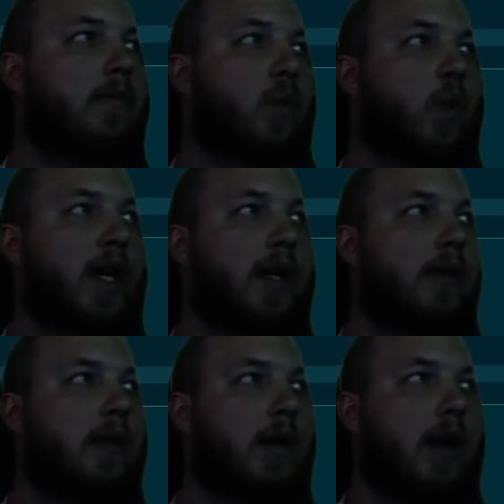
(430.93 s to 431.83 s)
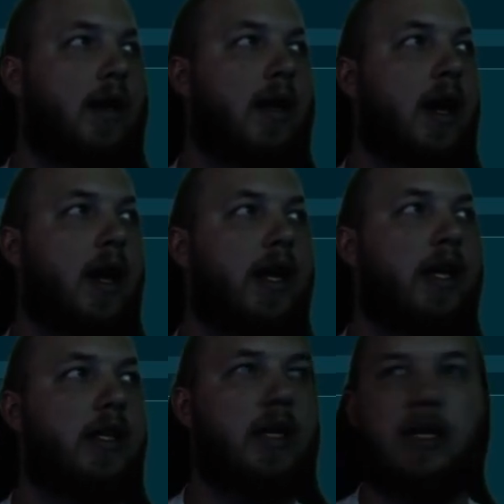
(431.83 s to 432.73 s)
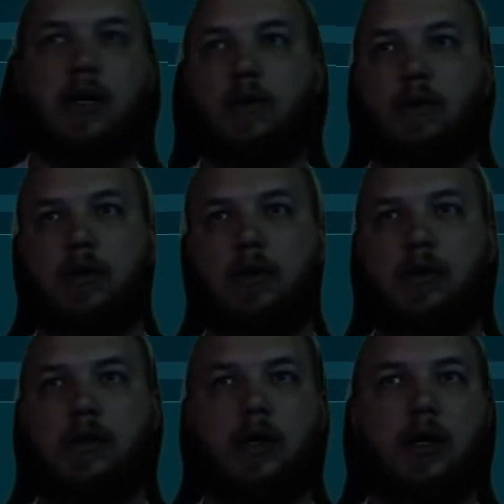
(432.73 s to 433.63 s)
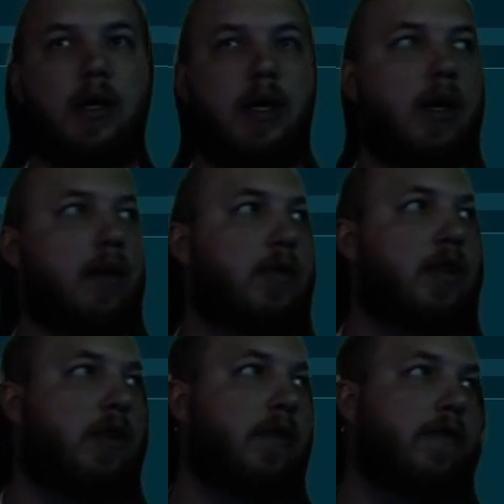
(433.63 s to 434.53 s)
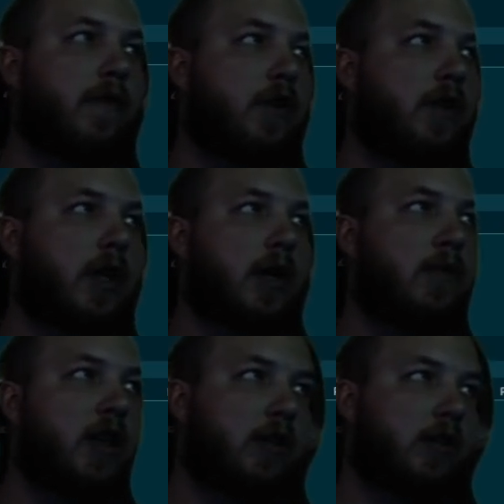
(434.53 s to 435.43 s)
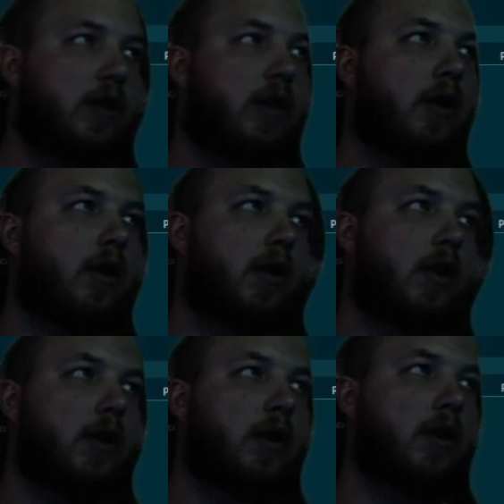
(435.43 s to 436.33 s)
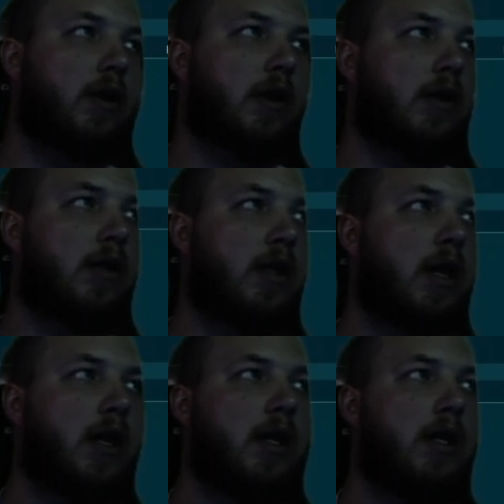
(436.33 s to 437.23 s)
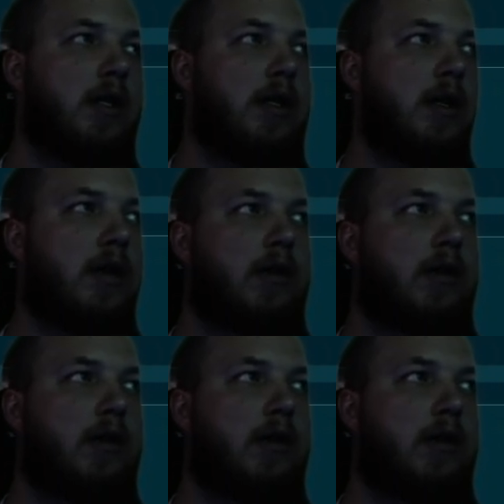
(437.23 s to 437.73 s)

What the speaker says: Width and height equals the first image dot size.